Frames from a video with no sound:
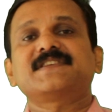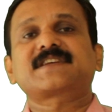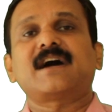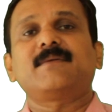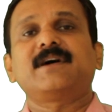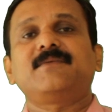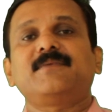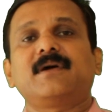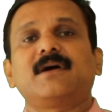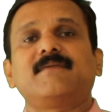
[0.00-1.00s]
is covered,
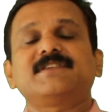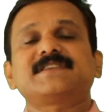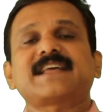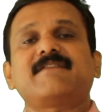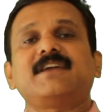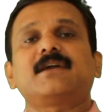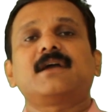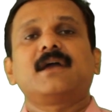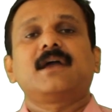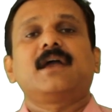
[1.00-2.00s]
which is having
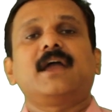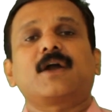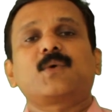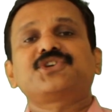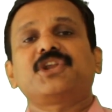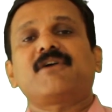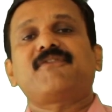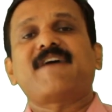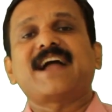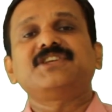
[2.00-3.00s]
a cushion of
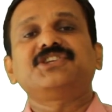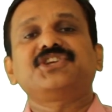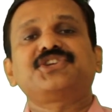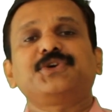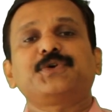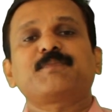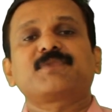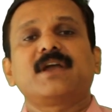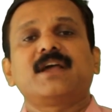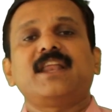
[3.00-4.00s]
fatty tissue.
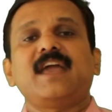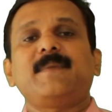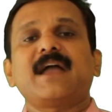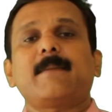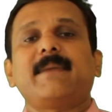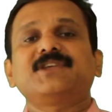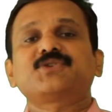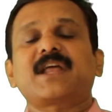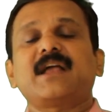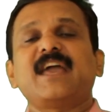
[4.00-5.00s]
Labia
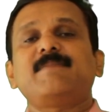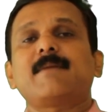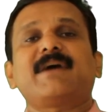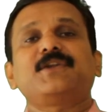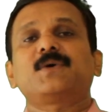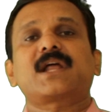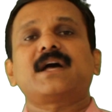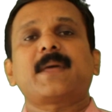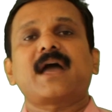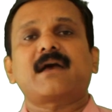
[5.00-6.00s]
majora, labia
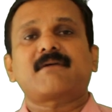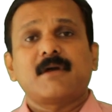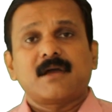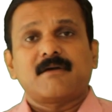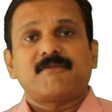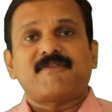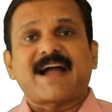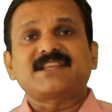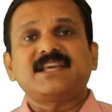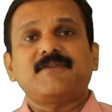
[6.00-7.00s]
minora, they are
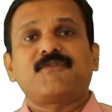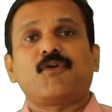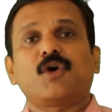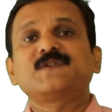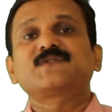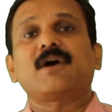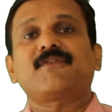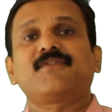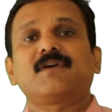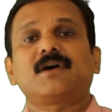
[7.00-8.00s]
fatty folds
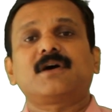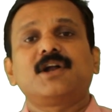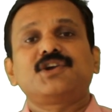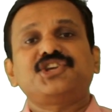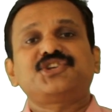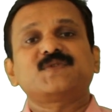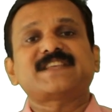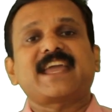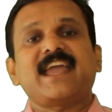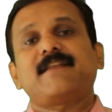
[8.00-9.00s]
of tissues
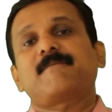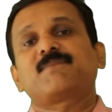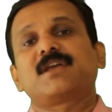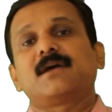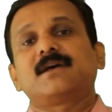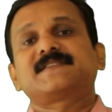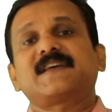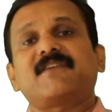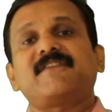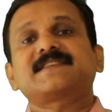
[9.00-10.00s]
again.
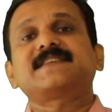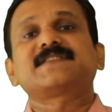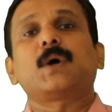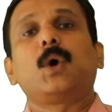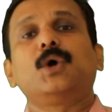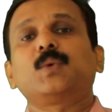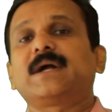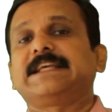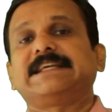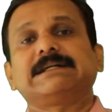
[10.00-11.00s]
Cervix is the odd
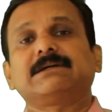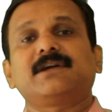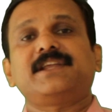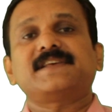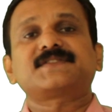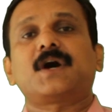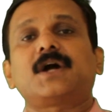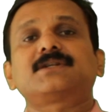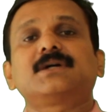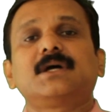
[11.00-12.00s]
one here. It is
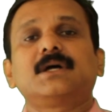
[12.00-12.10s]
not